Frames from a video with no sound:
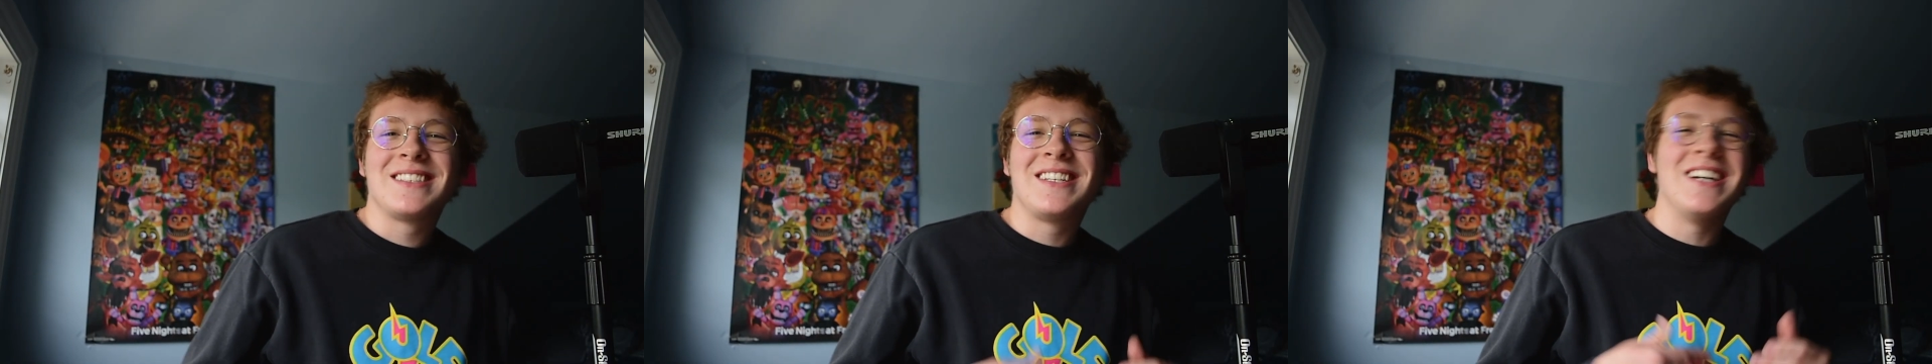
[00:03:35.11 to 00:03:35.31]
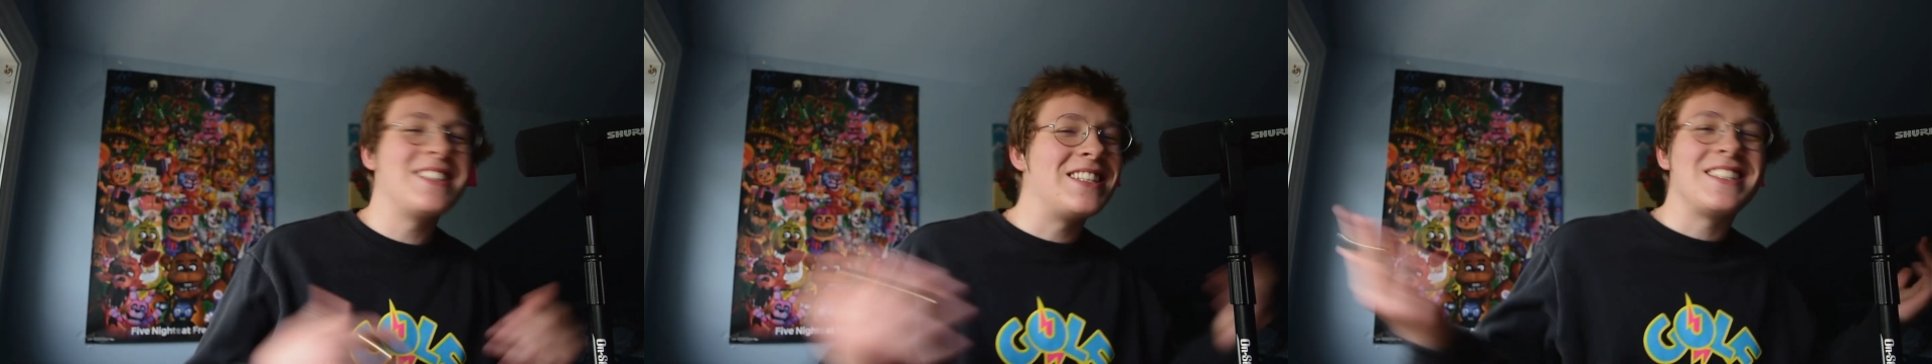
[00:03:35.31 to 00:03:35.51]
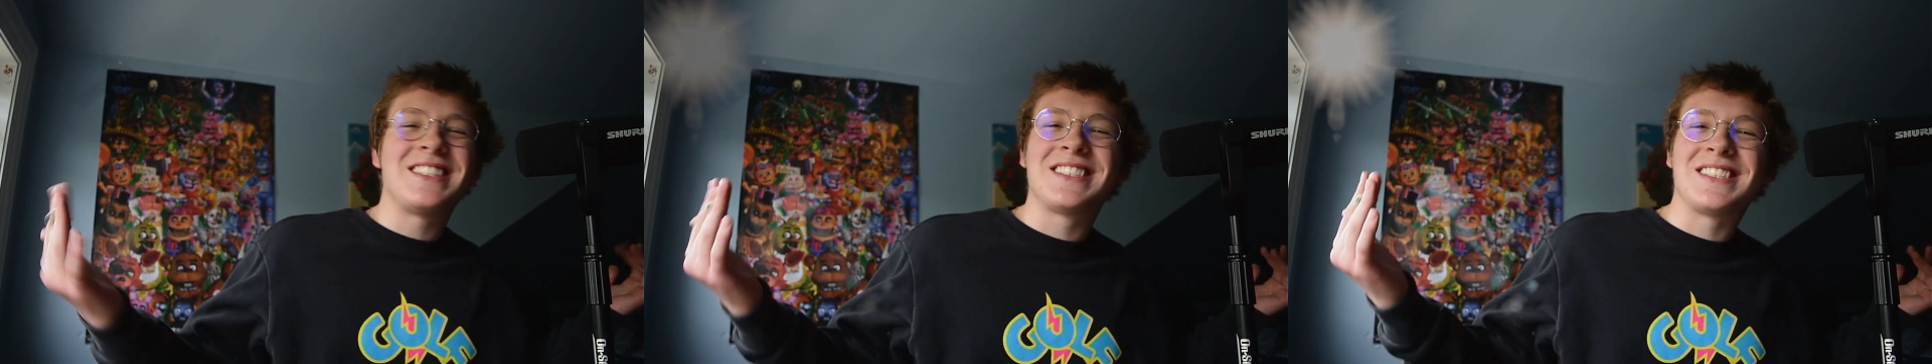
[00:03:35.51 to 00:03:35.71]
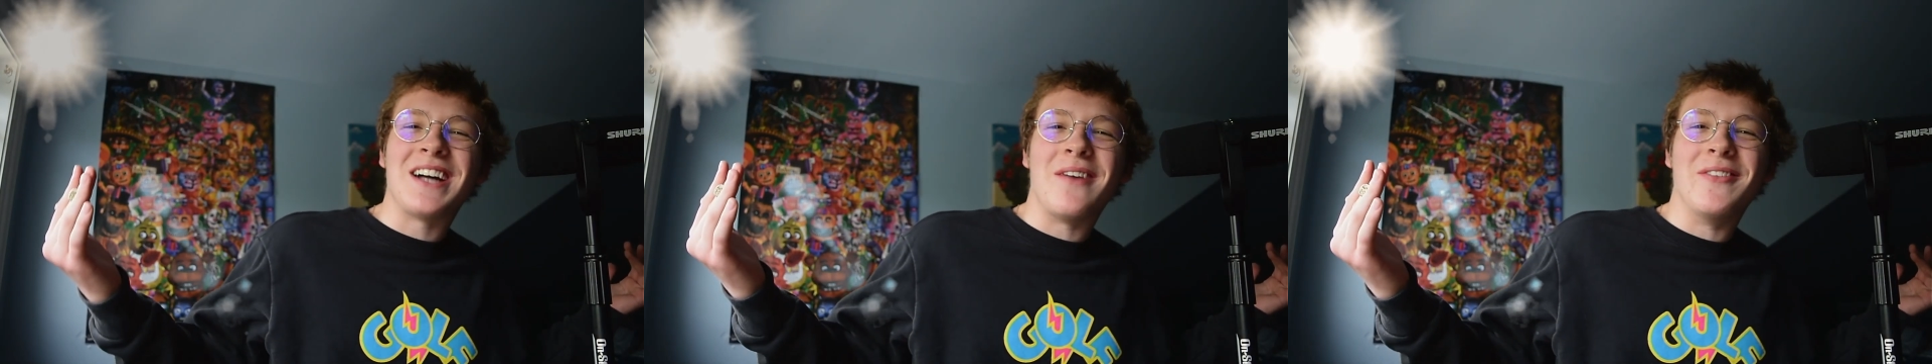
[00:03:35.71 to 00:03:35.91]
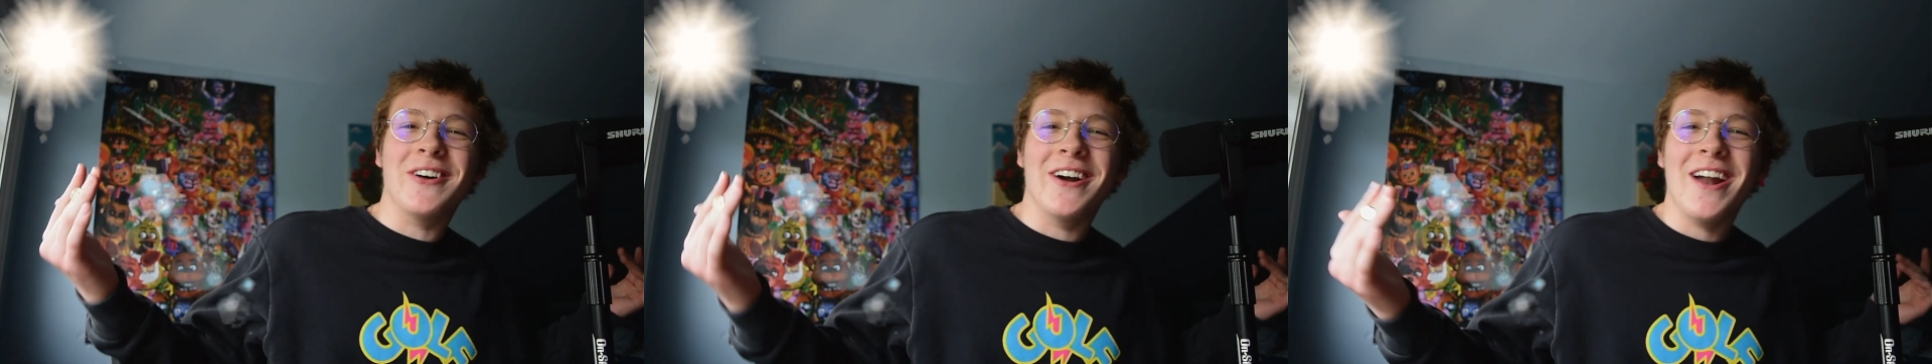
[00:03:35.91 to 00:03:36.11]
Because it's
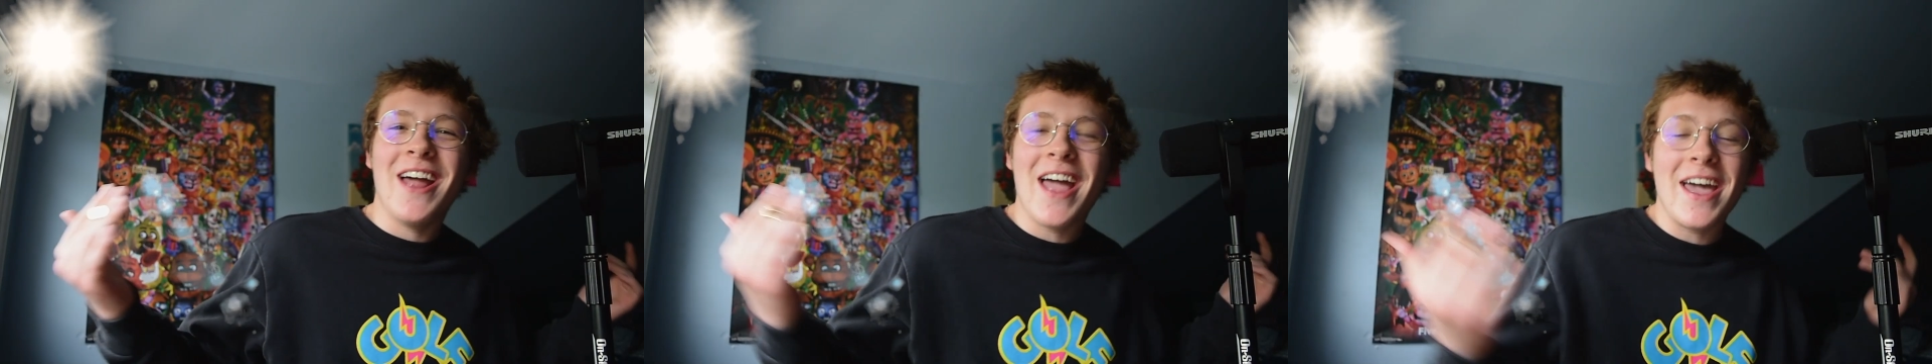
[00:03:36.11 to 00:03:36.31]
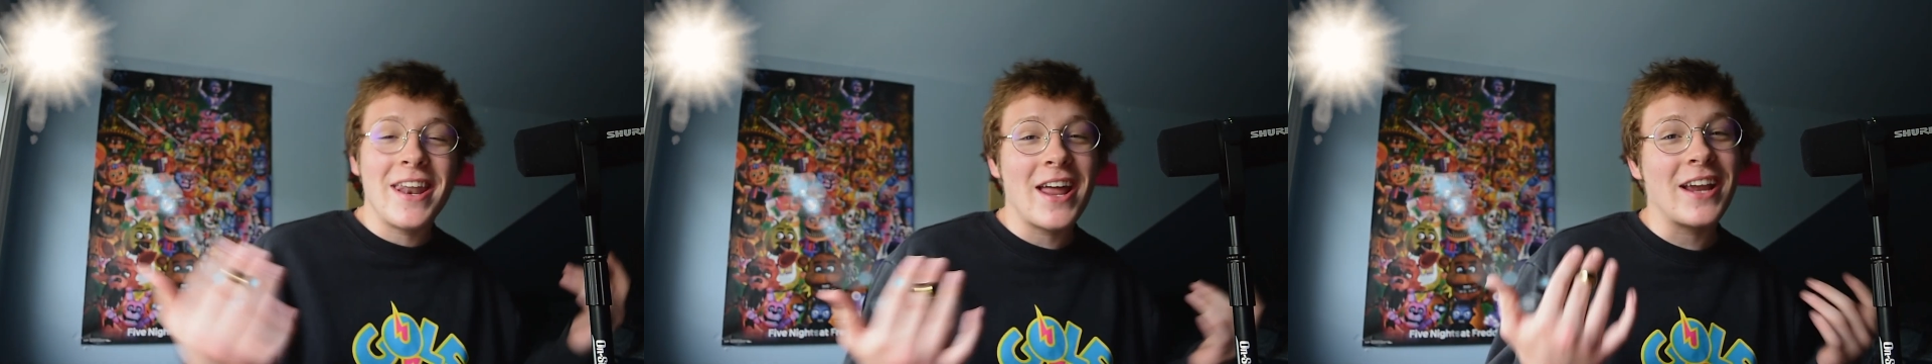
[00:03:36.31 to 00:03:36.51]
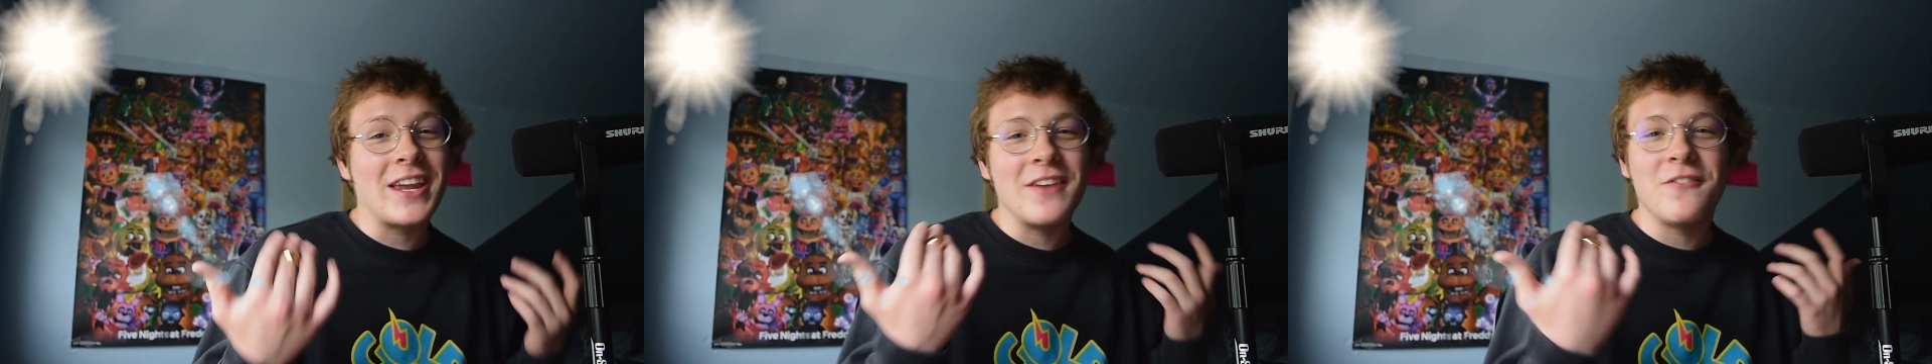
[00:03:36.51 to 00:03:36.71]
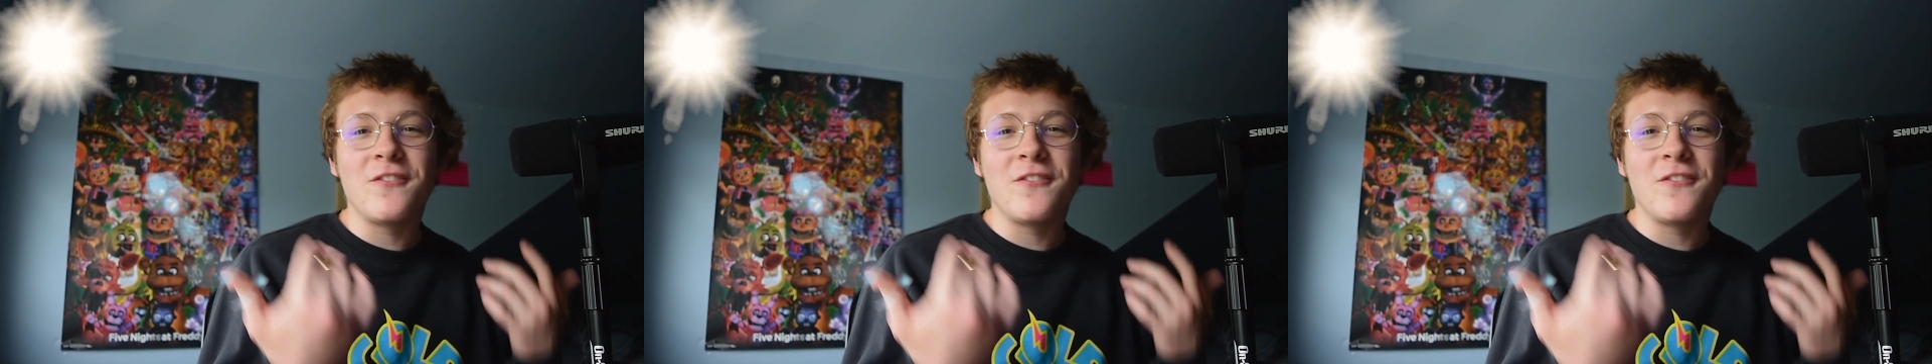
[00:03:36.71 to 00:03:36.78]
summer and I can